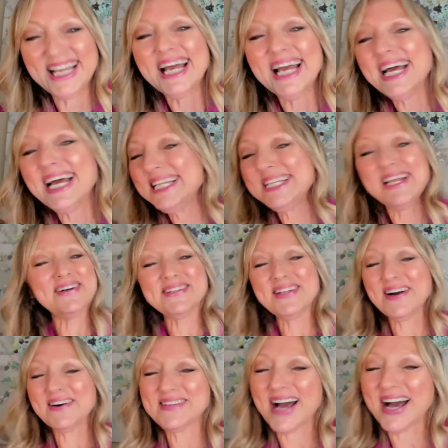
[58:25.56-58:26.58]
No,
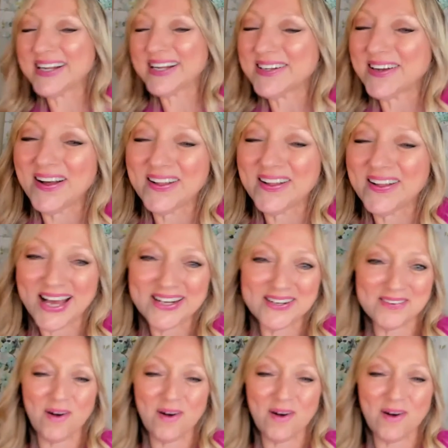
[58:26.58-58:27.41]
not at all. Not at all.